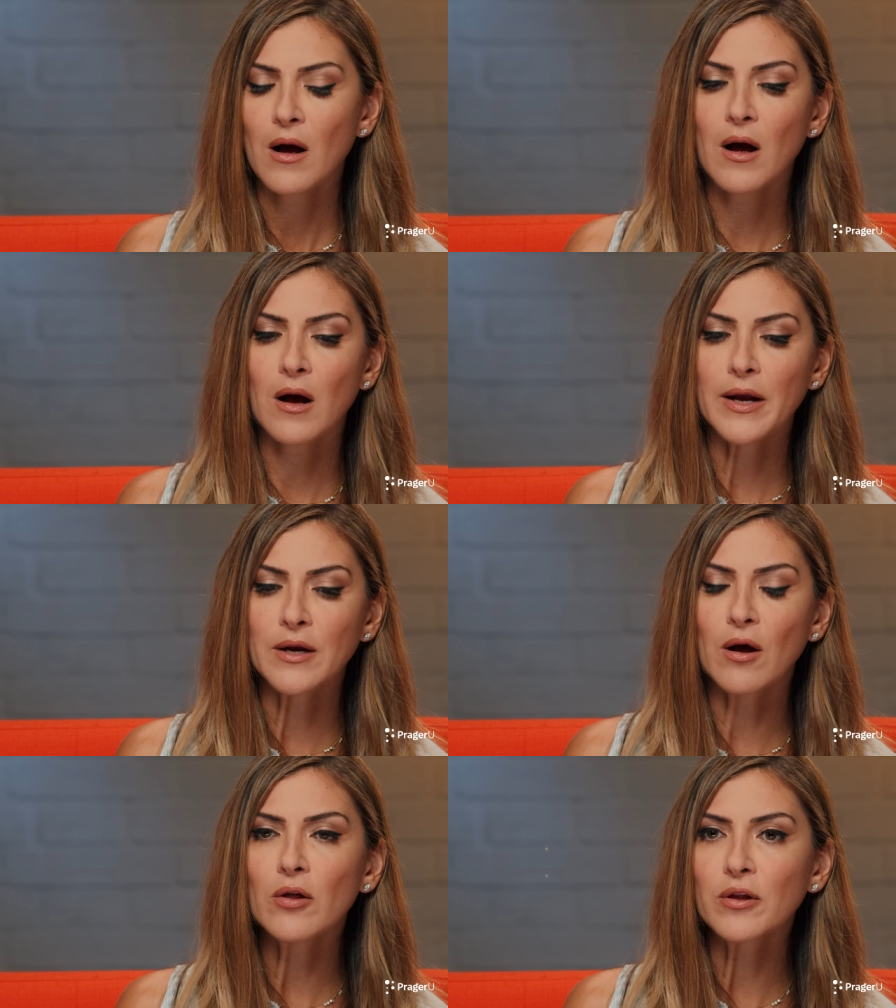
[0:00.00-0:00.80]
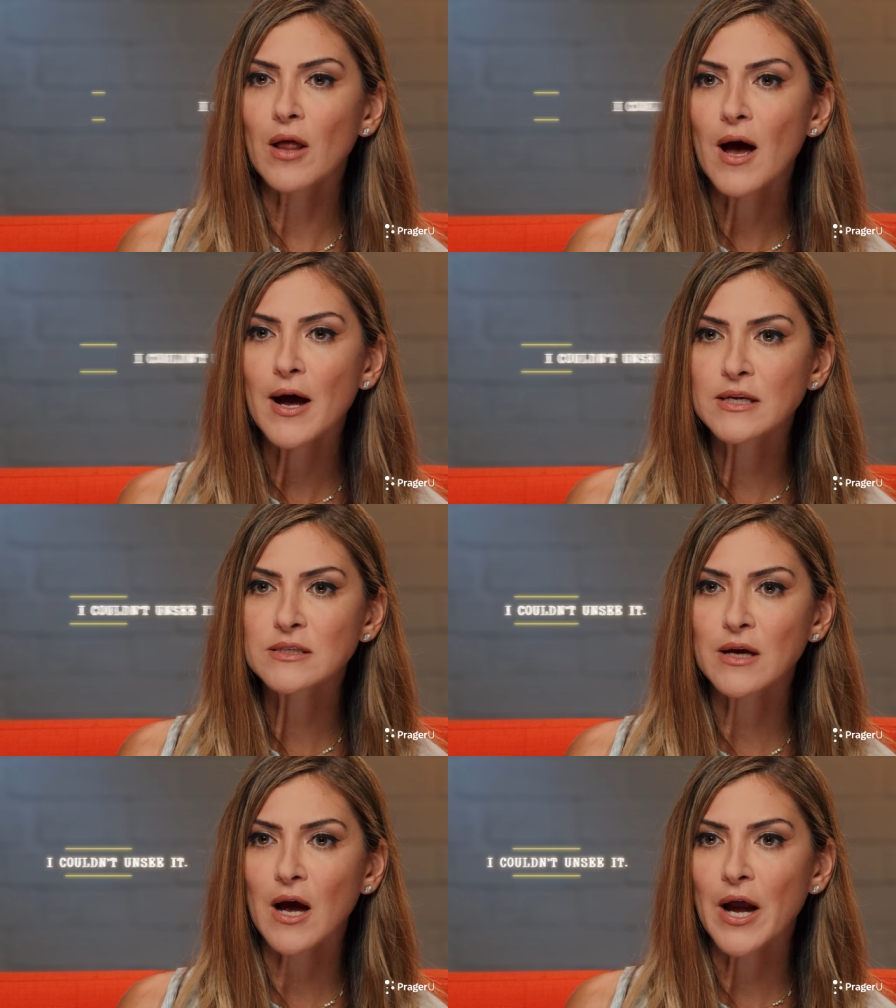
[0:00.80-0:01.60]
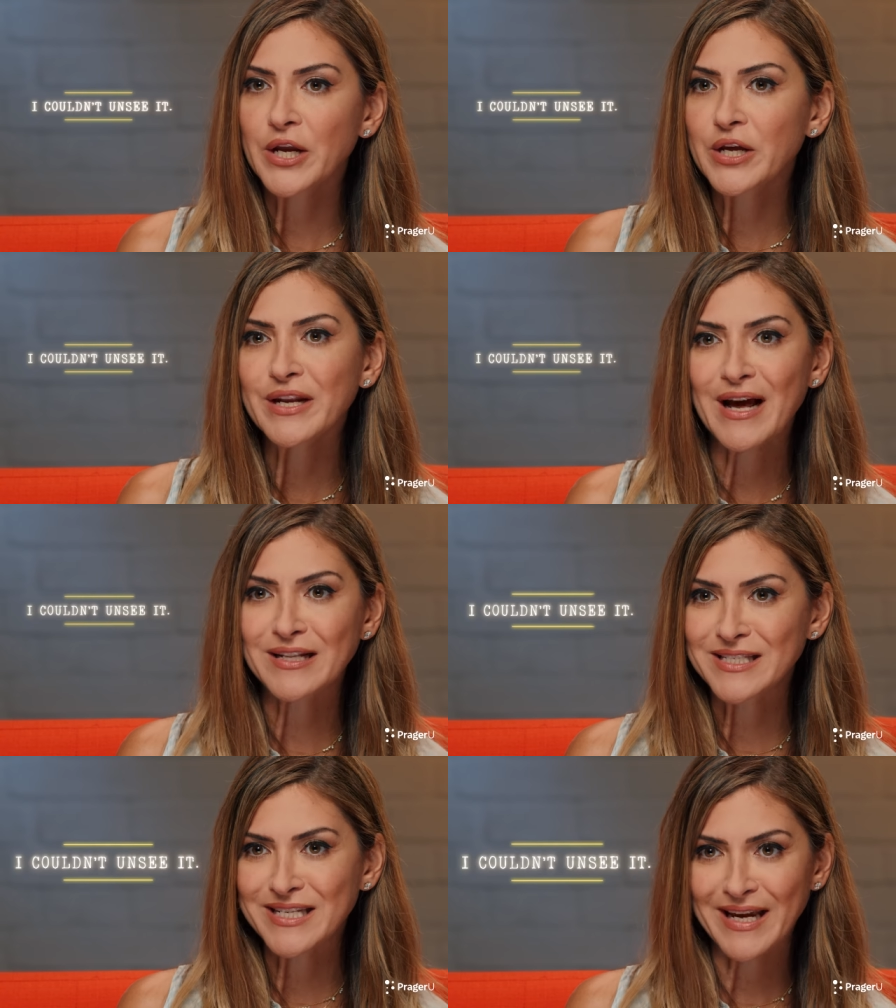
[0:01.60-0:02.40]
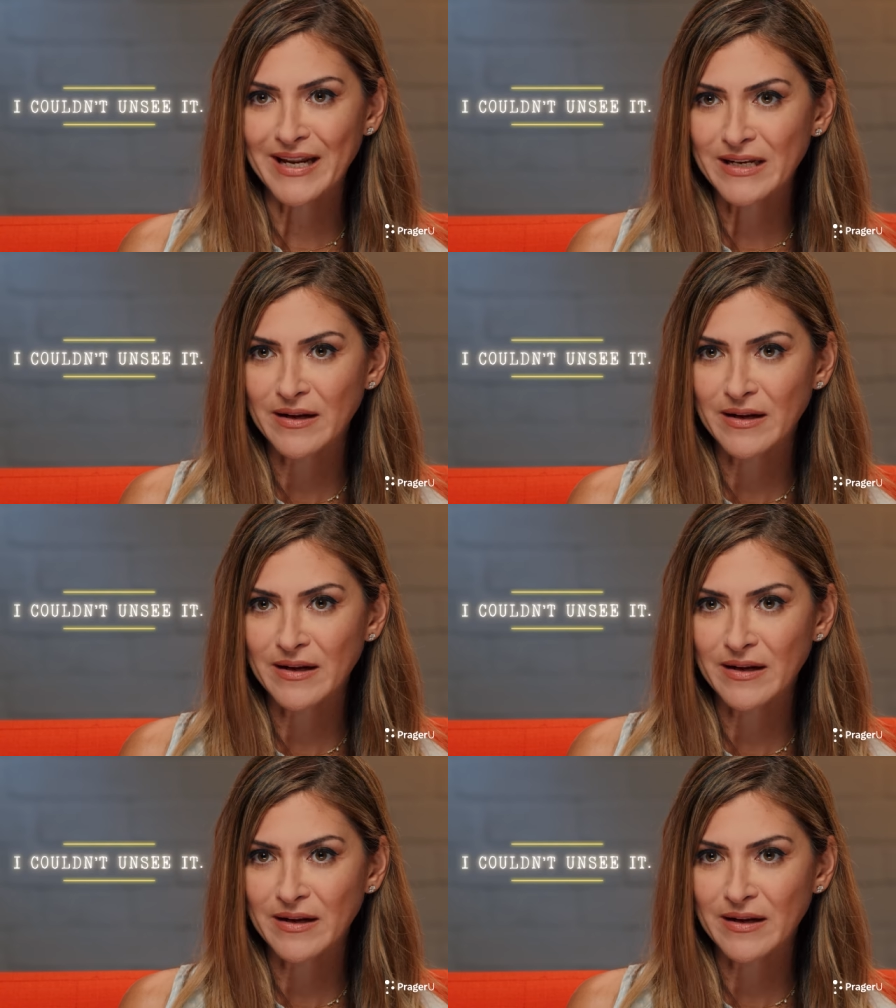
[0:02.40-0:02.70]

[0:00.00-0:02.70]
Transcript: and all the lies, I couldn't unsee it.